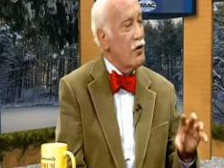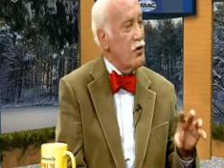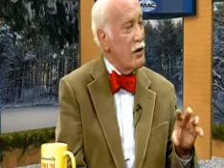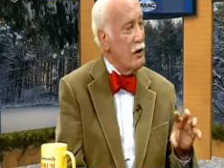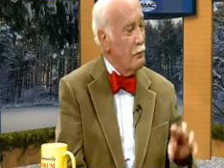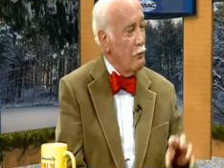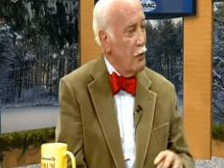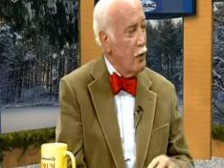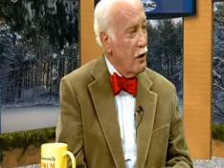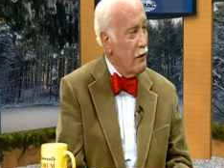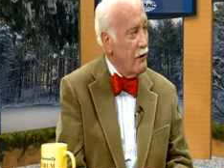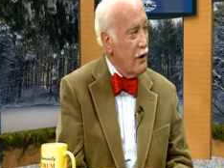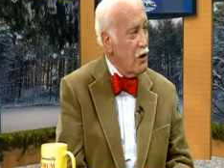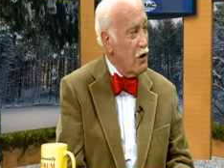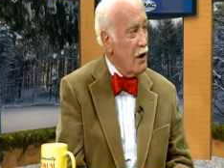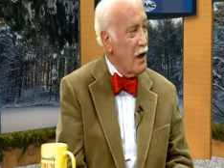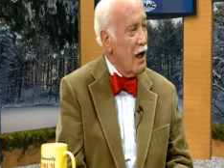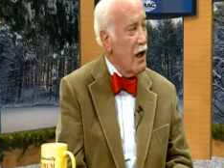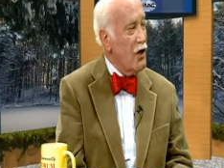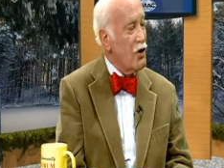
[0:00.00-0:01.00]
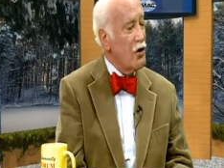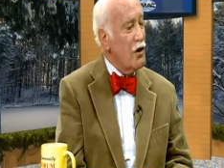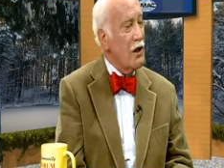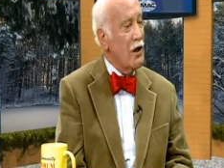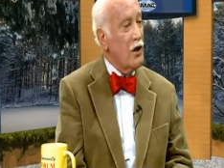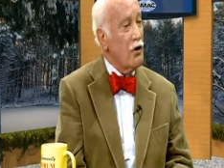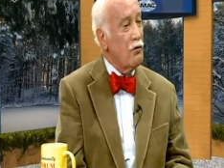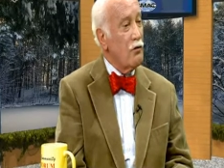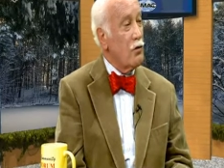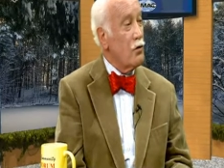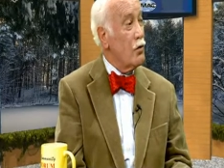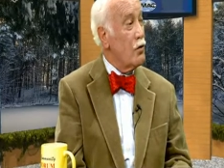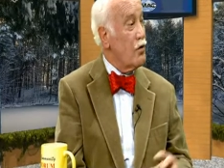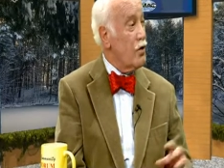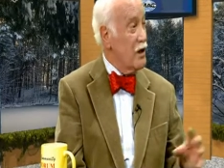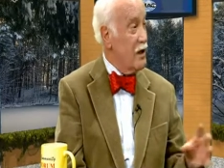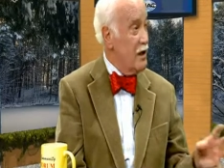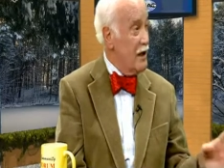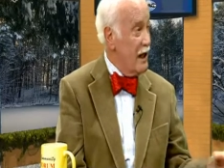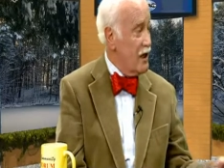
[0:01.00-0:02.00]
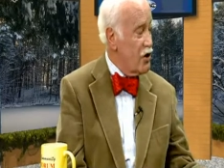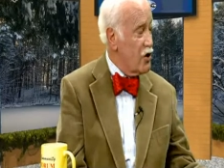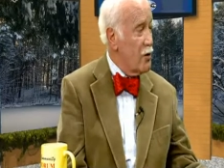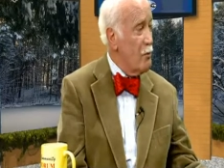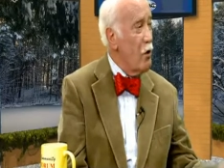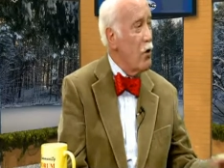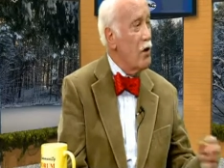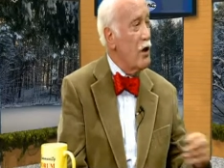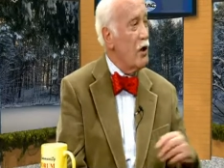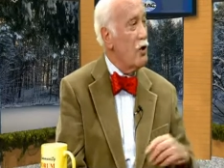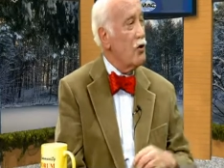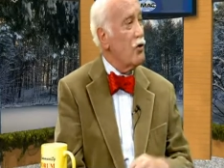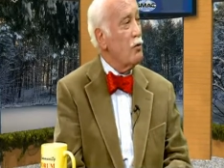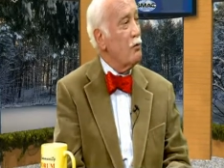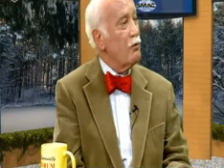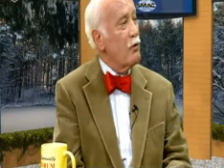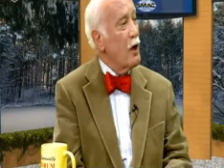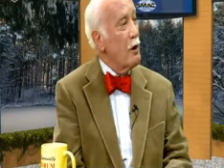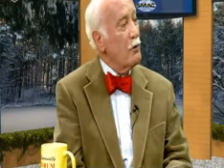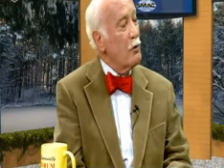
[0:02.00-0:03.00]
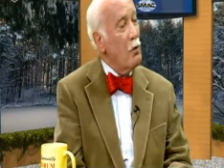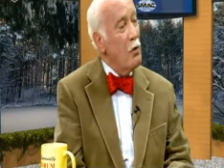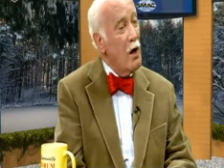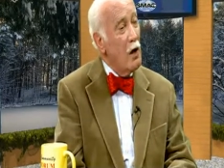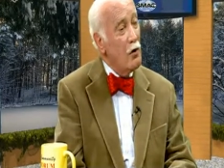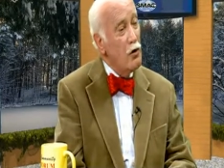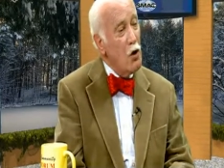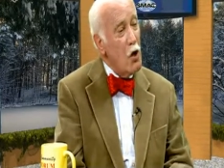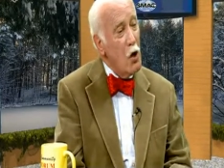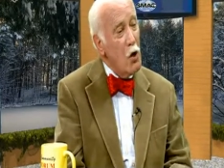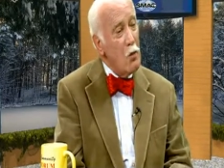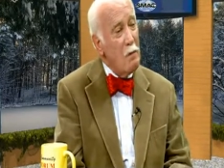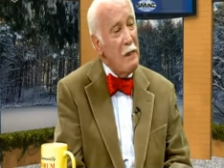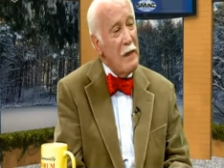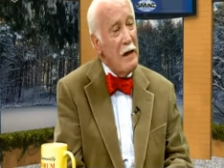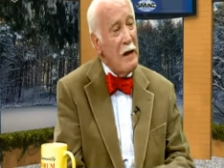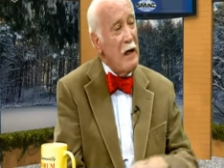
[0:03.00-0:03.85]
the Board of Education introduced in testimony, as you probably well know,